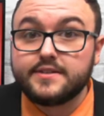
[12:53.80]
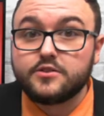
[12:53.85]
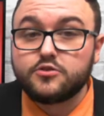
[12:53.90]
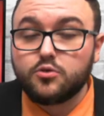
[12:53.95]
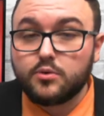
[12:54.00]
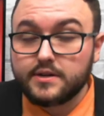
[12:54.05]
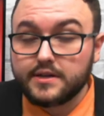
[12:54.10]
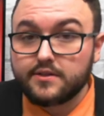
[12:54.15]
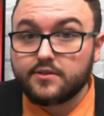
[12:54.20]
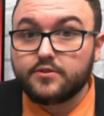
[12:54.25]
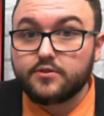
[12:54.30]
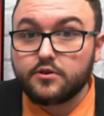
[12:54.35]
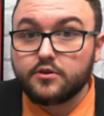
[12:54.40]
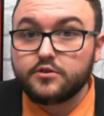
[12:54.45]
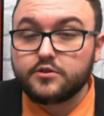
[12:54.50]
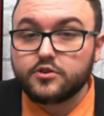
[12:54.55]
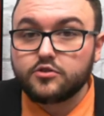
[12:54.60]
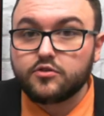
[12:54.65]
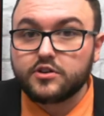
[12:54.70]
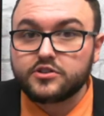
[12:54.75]
the
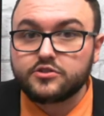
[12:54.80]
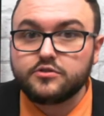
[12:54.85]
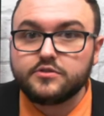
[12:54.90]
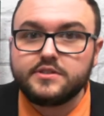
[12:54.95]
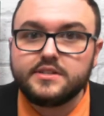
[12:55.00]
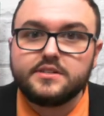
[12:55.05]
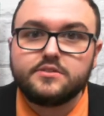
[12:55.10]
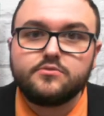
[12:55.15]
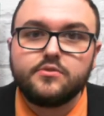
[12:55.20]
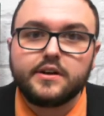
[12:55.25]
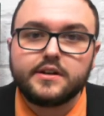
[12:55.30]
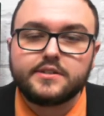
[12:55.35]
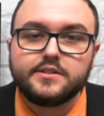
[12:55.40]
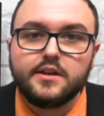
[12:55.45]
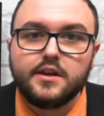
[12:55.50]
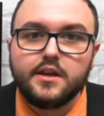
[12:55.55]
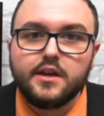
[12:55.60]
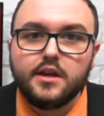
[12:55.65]
23rd Congressional District,